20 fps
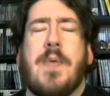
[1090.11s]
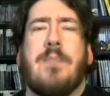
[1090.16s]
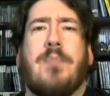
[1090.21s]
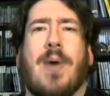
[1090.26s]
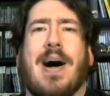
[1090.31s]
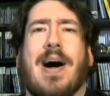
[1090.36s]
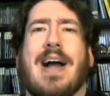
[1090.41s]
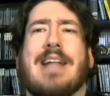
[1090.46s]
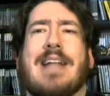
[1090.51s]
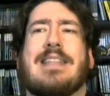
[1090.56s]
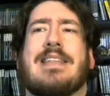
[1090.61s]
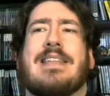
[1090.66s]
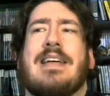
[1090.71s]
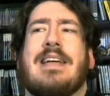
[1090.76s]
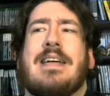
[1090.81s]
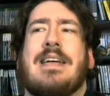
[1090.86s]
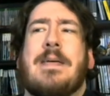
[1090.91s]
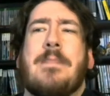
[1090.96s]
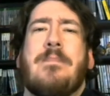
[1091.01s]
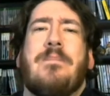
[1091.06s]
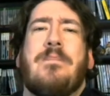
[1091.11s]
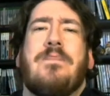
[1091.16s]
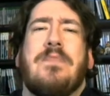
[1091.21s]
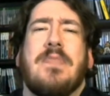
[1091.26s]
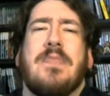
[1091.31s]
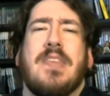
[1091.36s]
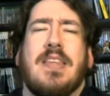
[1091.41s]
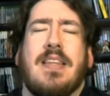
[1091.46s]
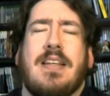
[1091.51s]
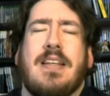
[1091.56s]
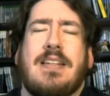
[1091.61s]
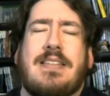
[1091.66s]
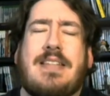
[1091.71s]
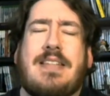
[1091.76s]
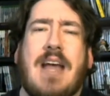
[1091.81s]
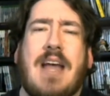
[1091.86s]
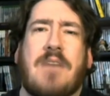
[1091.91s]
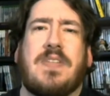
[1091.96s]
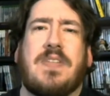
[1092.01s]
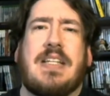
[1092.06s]
But
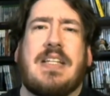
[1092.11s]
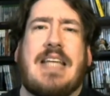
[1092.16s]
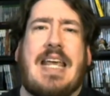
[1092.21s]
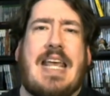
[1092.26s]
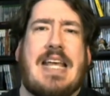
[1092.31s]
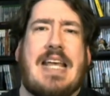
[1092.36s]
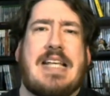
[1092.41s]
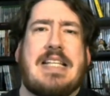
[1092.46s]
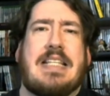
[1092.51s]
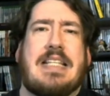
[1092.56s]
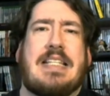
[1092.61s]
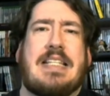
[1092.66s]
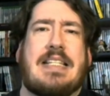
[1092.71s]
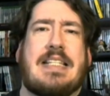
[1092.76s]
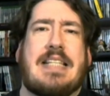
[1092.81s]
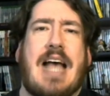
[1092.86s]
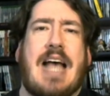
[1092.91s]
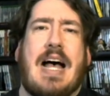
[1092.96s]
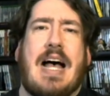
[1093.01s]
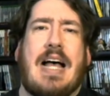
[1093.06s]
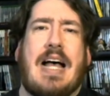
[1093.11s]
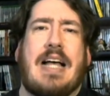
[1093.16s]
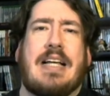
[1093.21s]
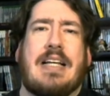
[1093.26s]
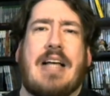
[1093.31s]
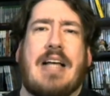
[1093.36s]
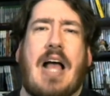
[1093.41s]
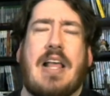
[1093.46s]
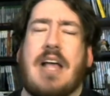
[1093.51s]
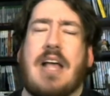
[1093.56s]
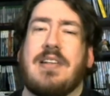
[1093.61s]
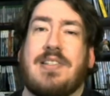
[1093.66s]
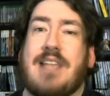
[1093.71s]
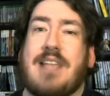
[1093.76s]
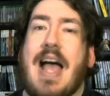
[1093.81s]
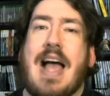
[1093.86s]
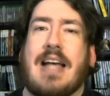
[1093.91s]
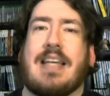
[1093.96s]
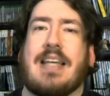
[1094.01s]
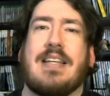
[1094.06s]
definitely
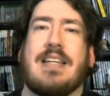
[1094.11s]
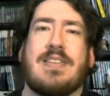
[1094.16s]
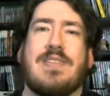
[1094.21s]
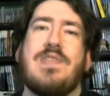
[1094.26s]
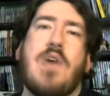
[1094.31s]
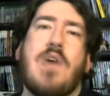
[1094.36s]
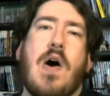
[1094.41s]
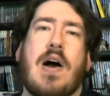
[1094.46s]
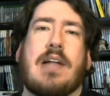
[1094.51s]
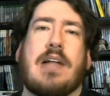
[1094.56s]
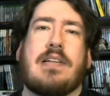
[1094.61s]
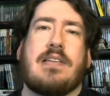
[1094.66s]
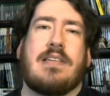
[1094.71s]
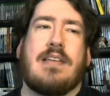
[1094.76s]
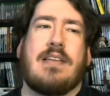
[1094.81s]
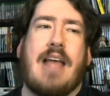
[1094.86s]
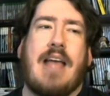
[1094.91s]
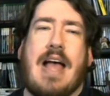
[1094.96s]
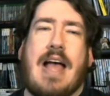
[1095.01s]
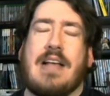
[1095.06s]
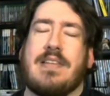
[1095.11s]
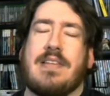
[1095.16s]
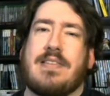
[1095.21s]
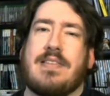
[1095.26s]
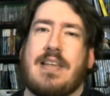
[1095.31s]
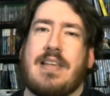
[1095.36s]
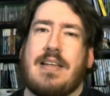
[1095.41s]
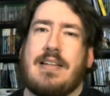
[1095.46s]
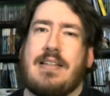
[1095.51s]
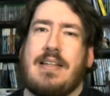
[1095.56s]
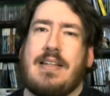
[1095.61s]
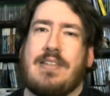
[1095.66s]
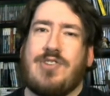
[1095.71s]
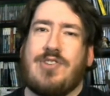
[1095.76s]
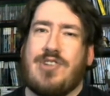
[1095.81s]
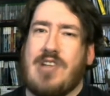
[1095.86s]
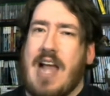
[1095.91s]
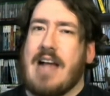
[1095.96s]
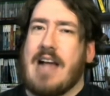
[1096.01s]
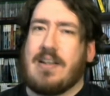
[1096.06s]
Zack is not as
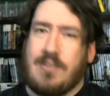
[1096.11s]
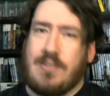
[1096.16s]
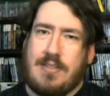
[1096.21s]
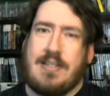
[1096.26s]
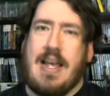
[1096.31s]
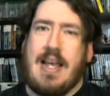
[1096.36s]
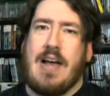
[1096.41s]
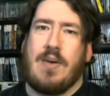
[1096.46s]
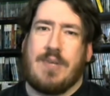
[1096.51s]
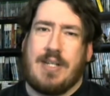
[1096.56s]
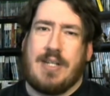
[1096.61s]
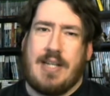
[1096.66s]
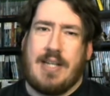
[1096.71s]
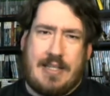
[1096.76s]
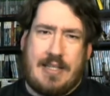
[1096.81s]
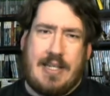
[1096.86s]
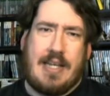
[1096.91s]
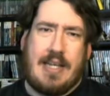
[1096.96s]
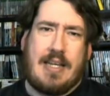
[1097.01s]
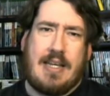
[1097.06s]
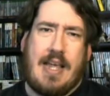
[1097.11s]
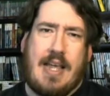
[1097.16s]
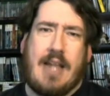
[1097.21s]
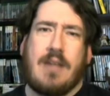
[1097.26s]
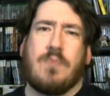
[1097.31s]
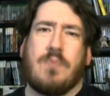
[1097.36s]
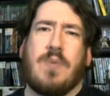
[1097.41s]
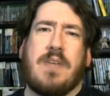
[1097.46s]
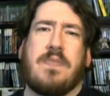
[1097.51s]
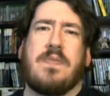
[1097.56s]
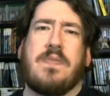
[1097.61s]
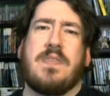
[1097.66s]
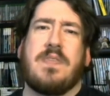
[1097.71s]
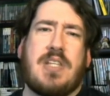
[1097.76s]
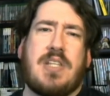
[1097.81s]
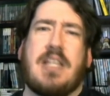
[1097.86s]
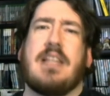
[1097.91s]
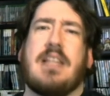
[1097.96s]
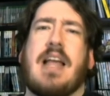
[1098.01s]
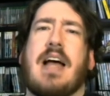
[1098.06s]
shackled down, I think, and we've
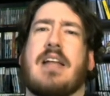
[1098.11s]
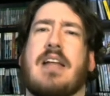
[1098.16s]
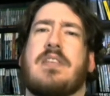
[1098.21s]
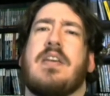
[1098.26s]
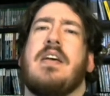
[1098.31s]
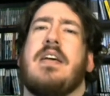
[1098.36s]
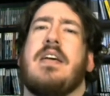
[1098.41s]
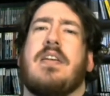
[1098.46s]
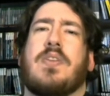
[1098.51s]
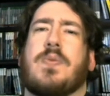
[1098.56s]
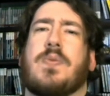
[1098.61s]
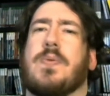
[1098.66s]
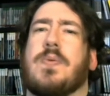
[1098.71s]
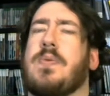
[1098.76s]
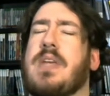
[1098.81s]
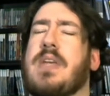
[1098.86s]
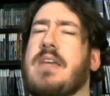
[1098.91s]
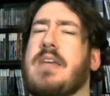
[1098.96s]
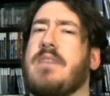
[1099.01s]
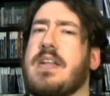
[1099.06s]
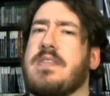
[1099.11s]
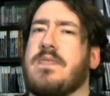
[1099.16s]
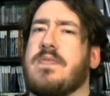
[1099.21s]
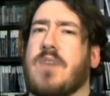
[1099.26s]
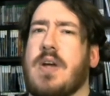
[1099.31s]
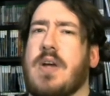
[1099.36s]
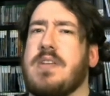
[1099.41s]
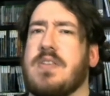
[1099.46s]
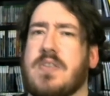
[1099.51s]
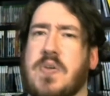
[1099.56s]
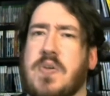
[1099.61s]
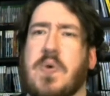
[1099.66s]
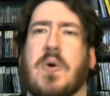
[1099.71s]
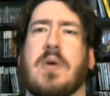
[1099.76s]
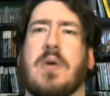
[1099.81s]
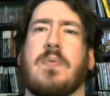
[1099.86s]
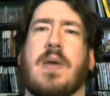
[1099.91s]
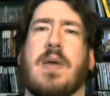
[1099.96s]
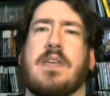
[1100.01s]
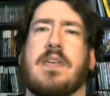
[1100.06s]
seen that through the events of Crisis
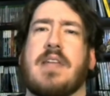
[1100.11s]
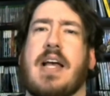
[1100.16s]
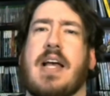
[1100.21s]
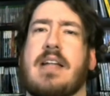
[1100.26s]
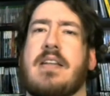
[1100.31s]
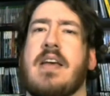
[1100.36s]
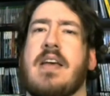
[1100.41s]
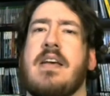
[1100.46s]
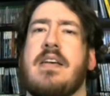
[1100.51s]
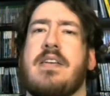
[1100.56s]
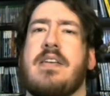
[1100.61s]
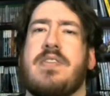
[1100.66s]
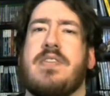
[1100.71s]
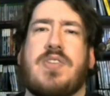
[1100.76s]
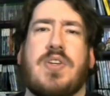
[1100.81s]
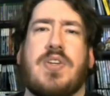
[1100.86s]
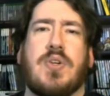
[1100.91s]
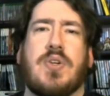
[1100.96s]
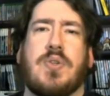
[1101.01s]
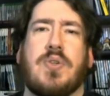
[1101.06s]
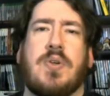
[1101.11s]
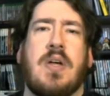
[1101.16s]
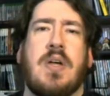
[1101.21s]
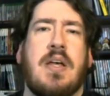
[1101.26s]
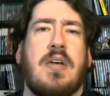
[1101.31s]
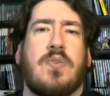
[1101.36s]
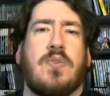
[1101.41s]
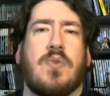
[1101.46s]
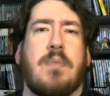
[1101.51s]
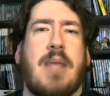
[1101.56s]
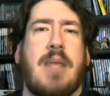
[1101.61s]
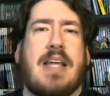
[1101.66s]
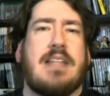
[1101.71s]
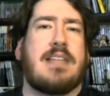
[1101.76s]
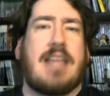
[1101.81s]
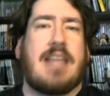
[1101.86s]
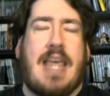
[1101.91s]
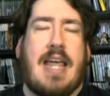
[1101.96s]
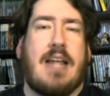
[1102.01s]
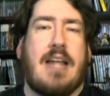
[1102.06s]
Core, whether that still remains
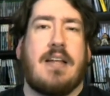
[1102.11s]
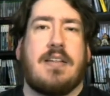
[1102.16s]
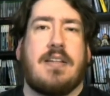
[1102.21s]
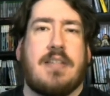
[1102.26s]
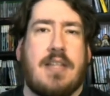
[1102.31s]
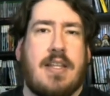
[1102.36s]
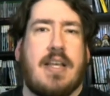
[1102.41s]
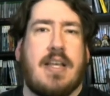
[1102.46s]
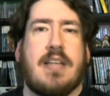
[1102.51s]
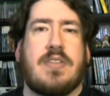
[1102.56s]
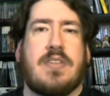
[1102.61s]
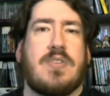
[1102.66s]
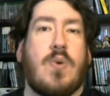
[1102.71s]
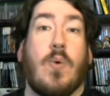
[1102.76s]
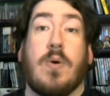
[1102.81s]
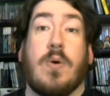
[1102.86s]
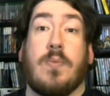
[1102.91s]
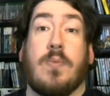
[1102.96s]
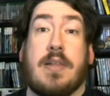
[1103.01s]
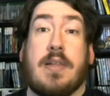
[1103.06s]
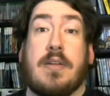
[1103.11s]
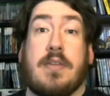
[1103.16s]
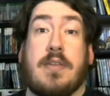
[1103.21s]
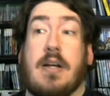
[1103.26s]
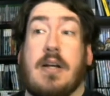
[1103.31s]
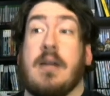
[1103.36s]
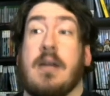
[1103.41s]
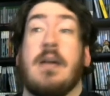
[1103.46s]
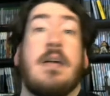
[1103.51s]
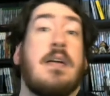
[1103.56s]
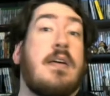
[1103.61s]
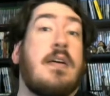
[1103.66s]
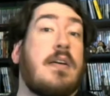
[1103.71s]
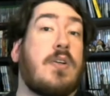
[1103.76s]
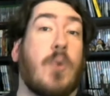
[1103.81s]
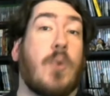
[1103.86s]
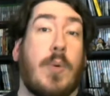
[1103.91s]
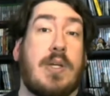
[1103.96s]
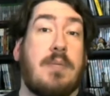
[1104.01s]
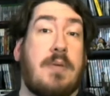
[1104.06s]
canon to this, or whether they're
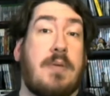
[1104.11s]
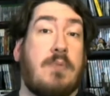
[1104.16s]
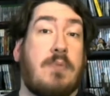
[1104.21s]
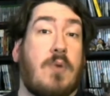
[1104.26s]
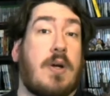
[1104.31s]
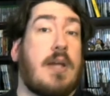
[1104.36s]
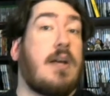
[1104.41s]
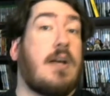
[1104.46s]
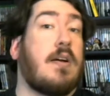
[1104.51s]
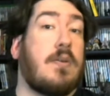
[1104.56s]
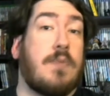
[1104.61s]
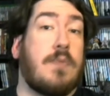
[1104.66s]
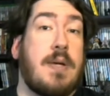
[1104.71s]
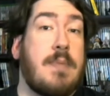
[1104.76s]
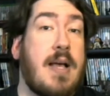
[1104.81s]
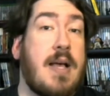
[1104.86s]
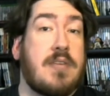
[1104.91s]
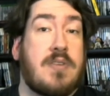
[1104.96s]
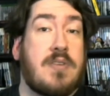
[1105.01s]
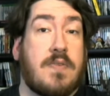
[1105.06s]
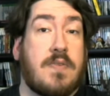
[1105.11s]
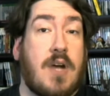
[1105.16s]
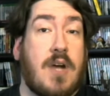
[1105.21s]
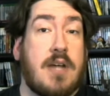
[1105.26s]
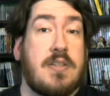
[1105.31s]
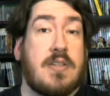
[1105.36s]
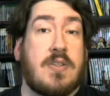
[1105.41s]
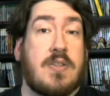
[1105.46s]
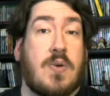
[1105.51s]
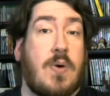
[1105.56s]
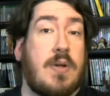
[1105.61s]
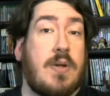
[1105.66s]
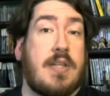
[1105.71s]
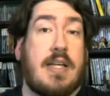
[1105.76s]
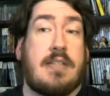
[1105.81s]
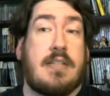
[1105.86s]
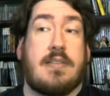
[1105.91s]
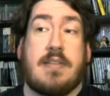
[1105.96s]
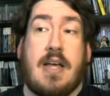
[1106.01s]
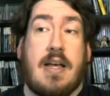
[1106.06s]
going to be working on a remaster of Crisis Core
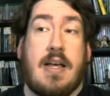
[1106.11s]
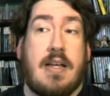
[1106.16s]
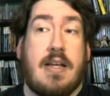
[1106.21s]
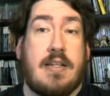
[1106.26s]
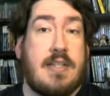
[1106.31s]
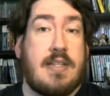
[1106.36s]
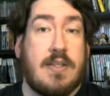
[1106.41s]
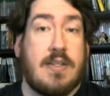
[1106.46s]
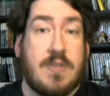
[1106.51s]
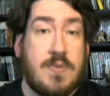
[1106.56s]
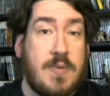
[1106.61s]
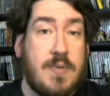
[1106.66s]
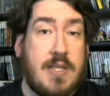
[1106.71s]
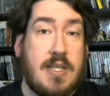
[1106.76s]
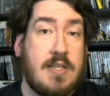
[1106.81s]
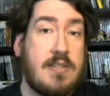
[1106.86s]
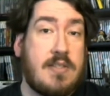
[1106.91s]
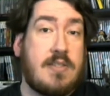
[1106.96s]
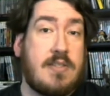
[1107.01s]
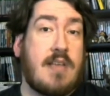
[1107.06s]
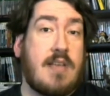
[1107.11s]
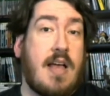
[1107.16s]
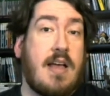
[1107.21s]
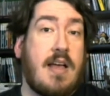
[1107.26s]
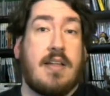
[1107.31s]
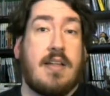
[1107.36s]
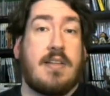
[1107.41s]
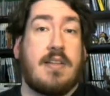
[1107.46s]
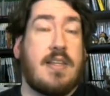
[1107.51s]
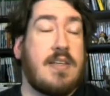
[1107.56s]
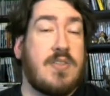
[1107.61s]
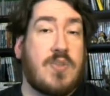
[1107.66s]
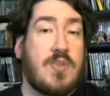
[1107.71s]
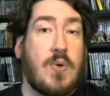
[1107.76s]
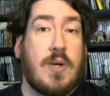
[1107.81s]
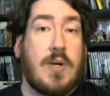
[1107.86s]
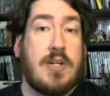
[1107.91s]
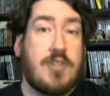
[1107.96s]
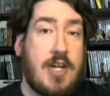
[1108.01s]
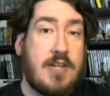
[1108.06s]
that deals with these
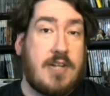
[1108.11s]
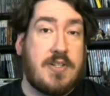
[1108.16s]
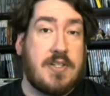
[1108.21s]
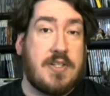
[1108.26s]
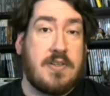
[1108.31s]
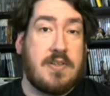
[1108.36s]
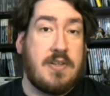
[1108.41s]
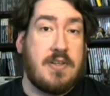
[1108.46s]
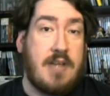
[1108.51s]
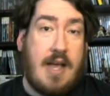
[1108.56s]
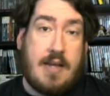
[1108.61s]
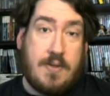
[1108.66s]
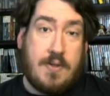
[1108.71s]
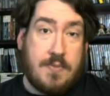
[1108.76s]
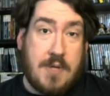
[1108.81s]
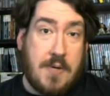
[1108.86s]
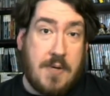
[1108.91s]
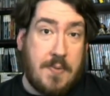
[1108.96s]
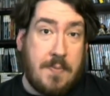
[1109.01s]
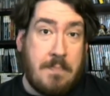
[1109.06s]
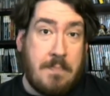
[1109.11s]
story changes. I don't know.